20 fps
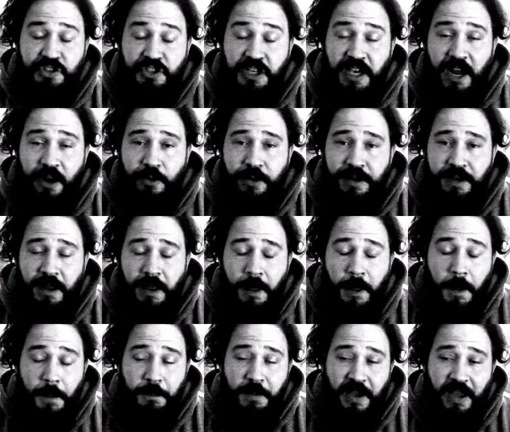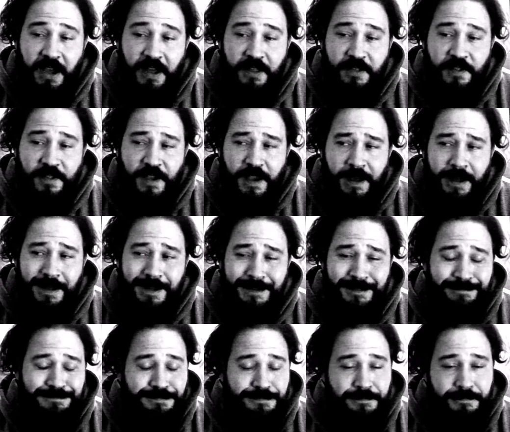Jared. Because
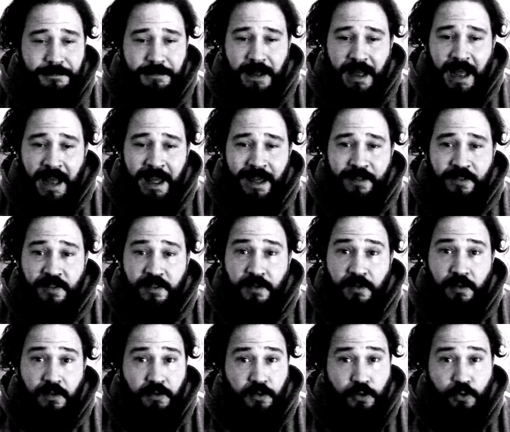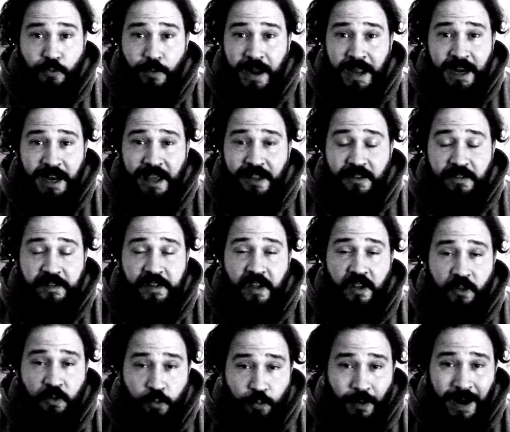uh, as great as
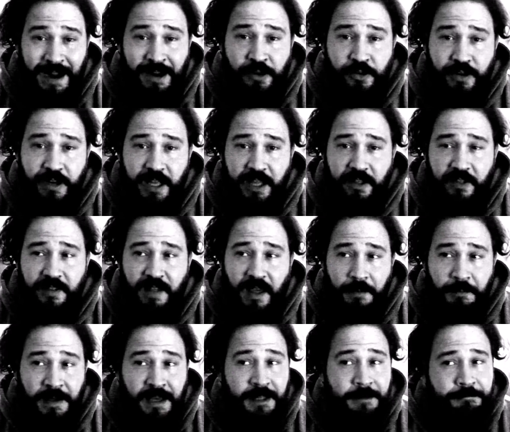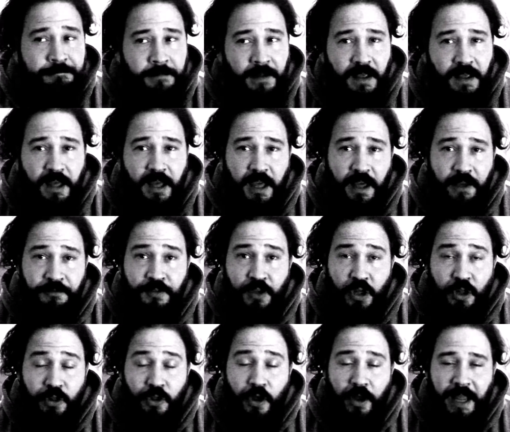his record is, I mean, if
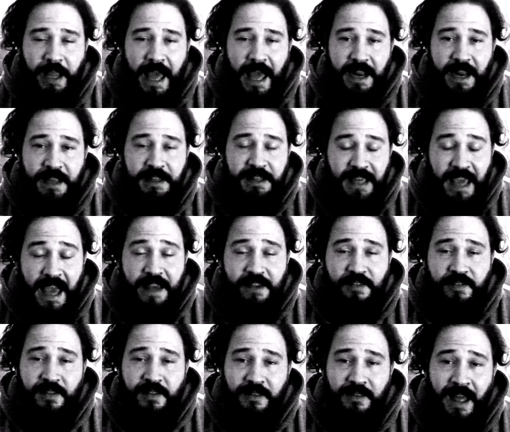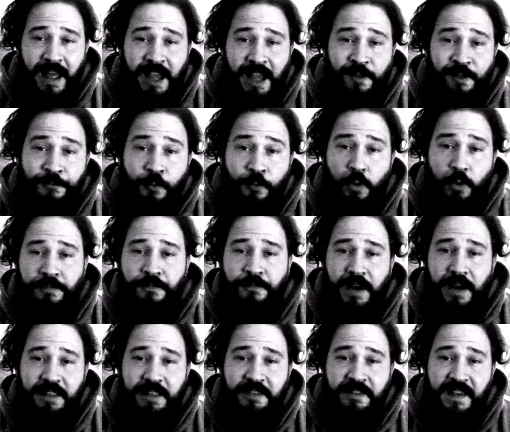you look at it, yes, the last four
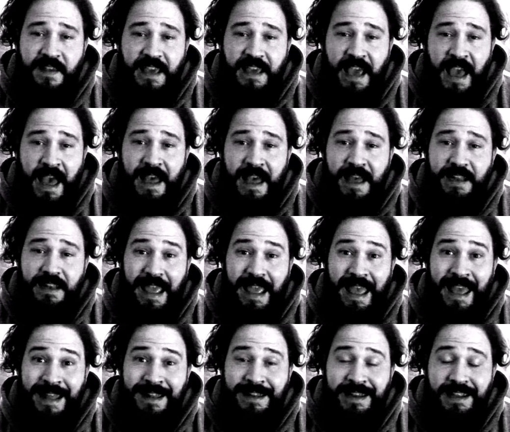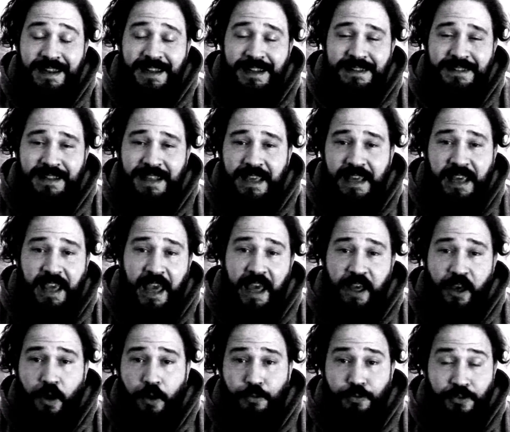fights he had ended in T
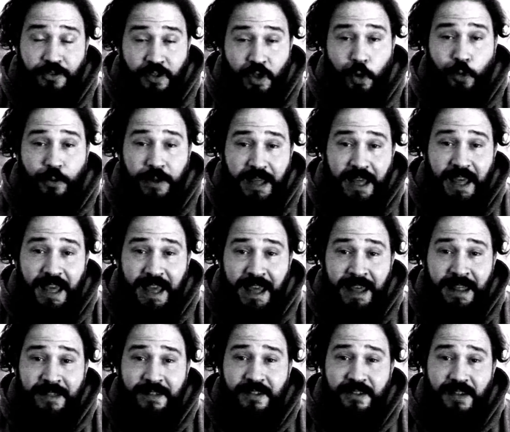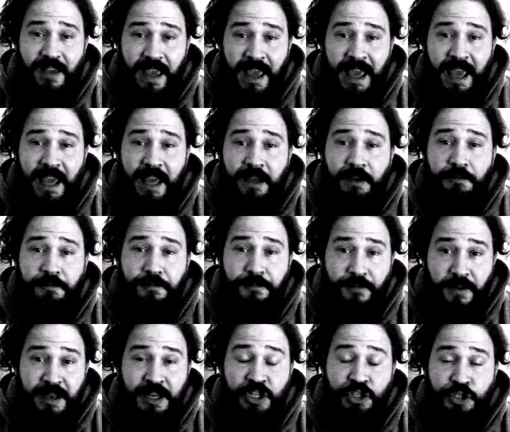K O. So he is a
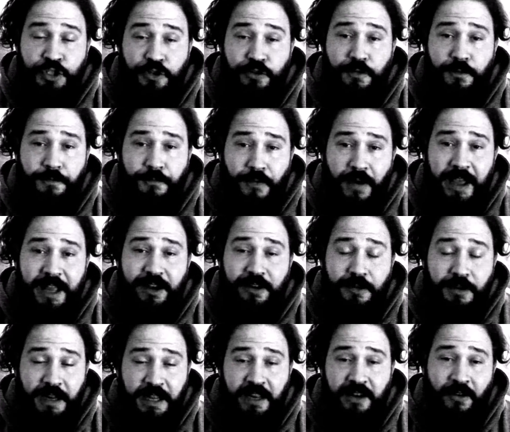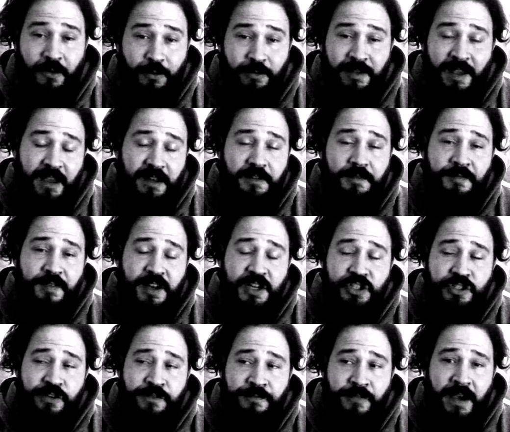finisher fighter. He knows how to
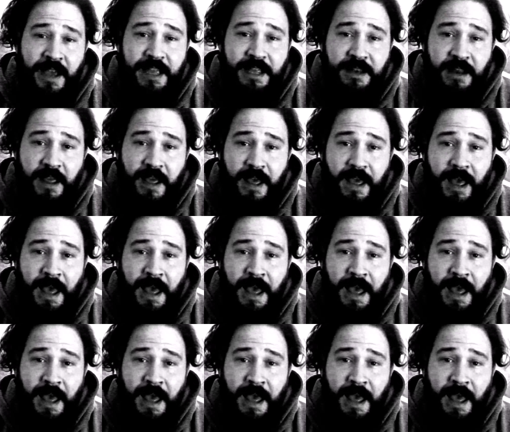finish a fight.